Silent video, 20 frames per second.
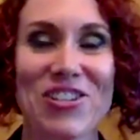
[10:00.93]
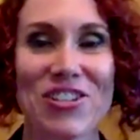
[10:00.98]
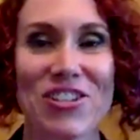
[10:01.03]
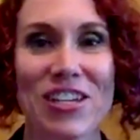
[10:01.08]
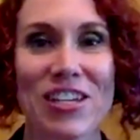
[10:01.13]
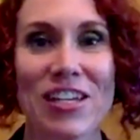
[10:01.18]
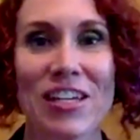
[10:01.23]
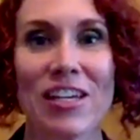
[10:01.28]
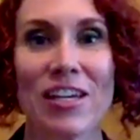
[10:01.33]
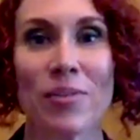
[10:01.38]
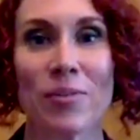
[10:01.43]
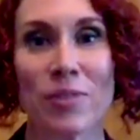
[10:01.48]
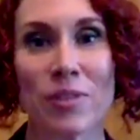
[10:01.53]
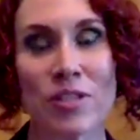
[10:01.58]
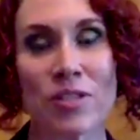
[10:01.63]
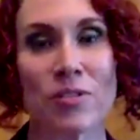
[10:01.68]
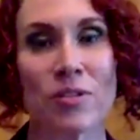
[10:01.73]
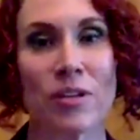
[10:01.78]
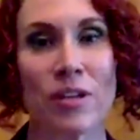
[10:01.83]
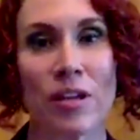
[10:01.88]

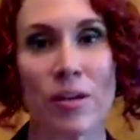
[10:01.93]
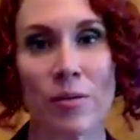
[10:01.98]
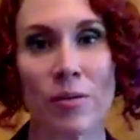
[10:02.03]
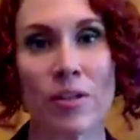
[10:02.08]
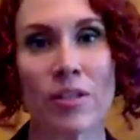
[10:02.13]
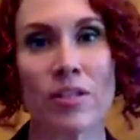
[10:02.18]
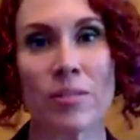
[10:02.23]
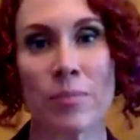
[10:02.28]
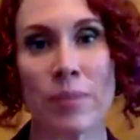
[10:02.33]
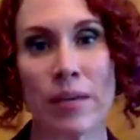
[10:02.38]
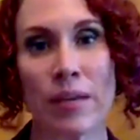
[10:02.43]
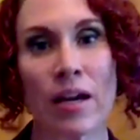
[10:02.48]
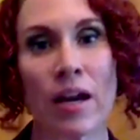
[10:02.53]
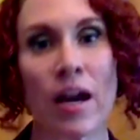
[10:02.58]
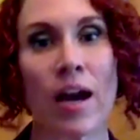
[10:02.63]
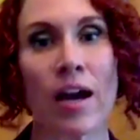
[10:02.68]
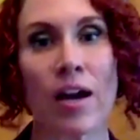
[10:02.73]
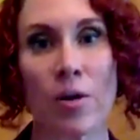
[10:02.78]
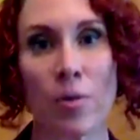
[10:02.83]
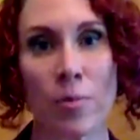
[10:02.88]
it was a big
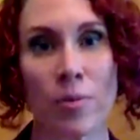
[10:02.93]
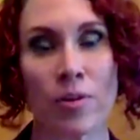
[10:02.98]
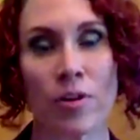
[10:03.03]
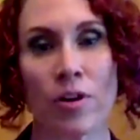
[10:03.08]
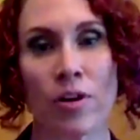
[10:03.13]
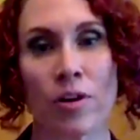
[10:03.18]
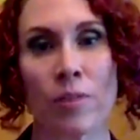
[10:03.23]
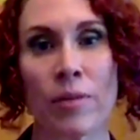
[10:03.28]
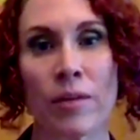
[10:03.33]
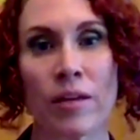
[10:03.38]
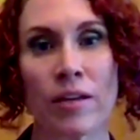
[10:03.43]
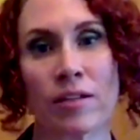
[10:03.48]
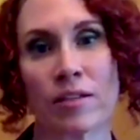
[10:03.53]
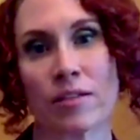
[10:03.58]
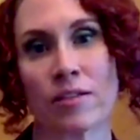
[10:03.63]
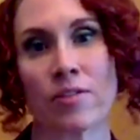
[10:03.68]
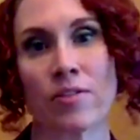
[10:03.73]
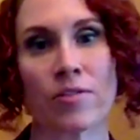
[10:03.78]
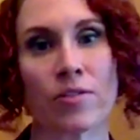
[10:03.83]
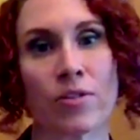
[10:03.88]
eye opener,
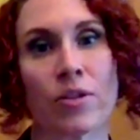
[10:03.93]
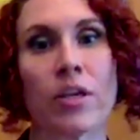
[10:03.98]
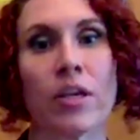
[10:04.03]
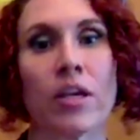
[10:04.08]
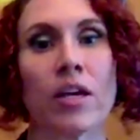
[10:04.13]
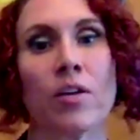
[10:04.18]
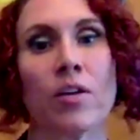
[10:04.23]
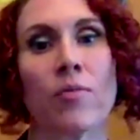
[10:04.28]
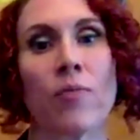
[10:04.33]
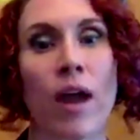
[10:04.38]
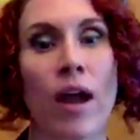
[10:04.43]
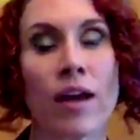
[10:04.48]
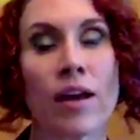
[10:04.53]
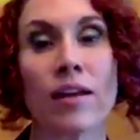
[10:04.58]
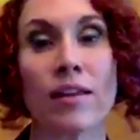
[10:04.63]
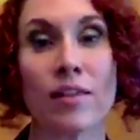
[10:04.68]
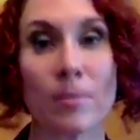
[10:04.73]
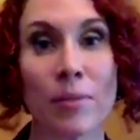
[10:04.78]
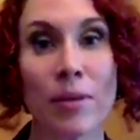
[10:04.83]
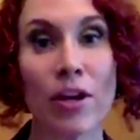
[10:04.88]
because you're looking right
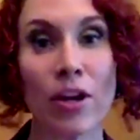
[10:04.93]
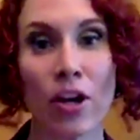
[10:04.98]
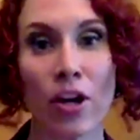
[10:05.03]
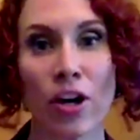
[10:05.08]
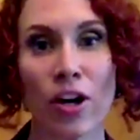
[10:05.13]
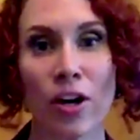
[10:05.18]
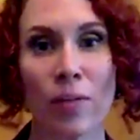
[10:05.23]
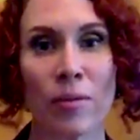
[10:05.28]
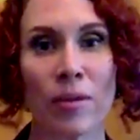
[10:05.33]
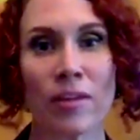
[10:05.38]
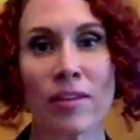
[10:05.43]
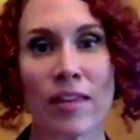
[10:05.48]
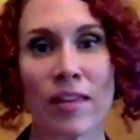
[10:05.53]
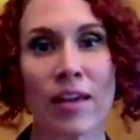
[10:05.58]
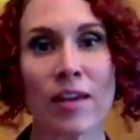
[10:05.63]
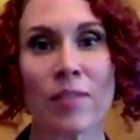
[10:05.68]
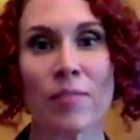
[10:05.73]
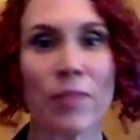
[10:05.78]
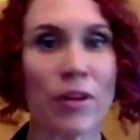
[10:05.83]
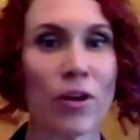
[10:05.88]
in the mirror. I mean,
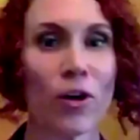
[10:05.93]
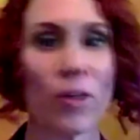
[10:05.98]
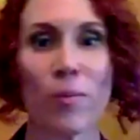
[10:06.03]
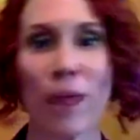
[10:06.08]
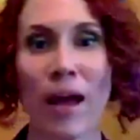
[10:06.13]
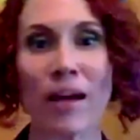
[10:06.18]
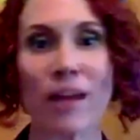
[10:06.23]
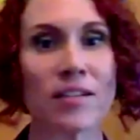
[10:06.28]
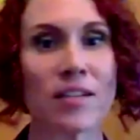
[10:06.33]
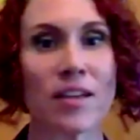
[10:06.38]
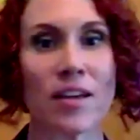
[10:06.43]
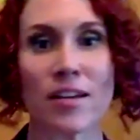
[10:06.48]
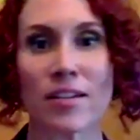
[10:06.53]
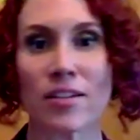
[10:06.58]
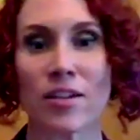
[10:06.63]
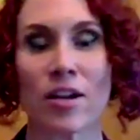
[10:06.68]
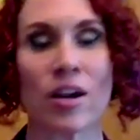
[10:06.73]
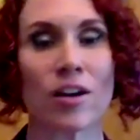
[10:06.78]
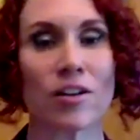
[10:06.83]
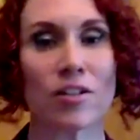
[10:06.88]
they mirror back to us
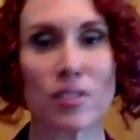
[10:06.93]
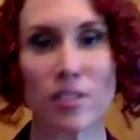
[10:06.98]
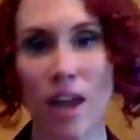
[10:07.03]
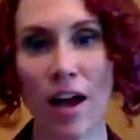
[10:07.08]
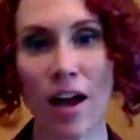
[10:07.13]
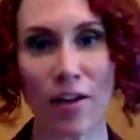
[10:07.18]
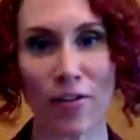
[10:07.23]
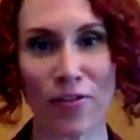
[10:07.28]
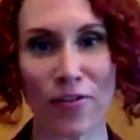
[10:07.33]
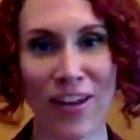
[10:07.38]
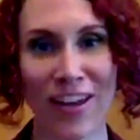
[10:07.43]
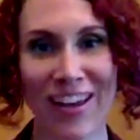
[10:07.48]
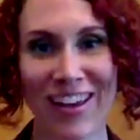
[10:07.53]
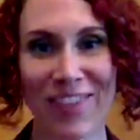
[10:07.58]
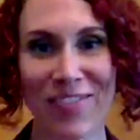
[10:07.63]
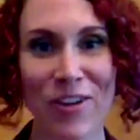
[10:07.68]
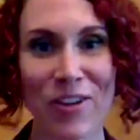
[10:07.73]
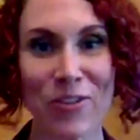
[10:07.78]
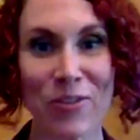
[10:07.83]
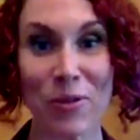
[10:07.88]
our stuff,
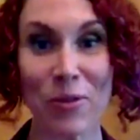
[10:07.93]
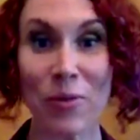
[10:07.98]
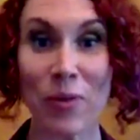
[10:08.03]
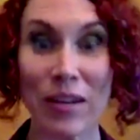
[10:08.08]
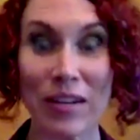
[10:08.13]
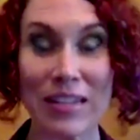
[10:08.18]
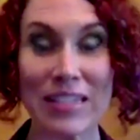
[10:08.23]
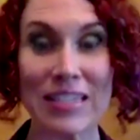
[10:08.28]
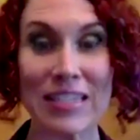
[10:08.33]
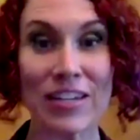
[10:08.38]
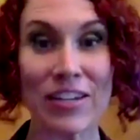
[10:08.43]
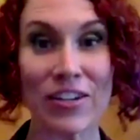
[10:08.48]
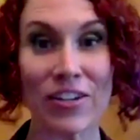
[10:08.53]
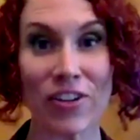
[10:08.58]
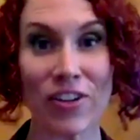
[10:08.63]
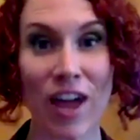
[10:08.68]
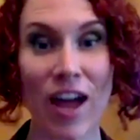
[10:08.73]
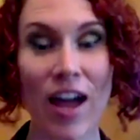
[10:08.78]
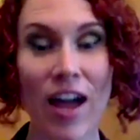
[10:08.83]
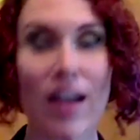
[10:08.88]
whether we want to see it or
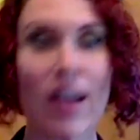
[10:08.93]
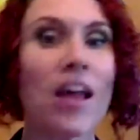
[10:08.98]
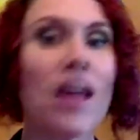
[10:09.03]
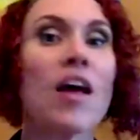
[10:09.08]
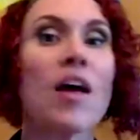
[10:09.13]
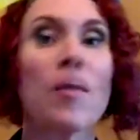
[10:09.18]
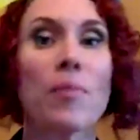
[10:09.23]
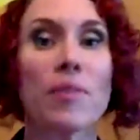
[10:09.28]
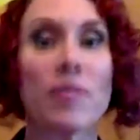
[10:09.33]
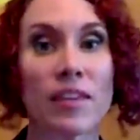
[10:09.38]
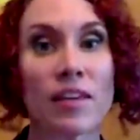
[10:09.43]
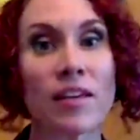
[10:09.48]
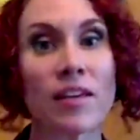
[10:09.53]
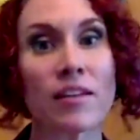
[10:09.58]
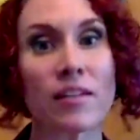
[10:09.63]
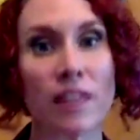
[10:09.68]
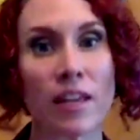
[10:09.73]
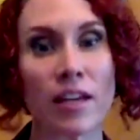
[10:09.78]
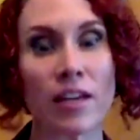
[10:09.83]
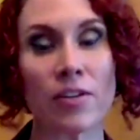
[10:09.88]
not. But
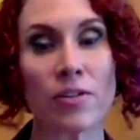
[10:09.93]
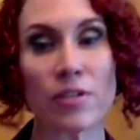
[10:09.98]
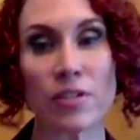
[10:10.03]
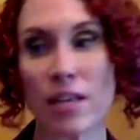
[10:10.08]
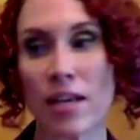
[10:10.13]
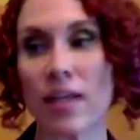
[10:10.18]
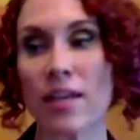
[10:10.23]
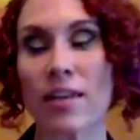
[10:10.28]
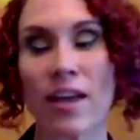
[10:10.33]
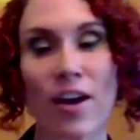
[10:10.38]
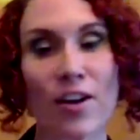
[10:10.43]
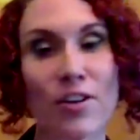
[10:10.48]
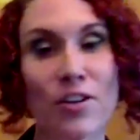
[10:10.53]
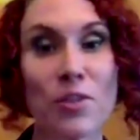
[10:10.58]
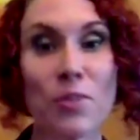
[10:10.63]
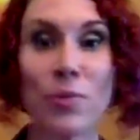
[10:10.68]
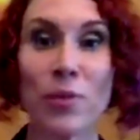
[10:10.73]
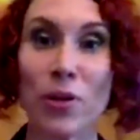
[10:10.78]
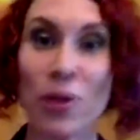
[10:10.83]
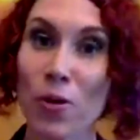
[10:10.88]
then, like you're saying, they also
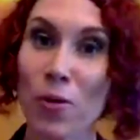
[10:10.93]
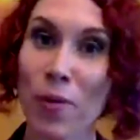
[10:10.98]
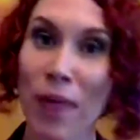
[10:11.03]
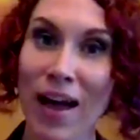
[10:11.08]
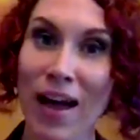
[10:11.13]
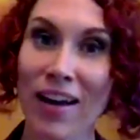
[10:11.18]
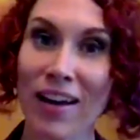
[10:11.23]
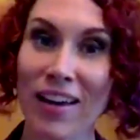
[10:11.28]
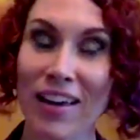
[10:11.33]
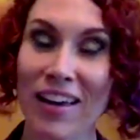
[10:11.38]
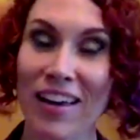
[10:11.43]
mirror back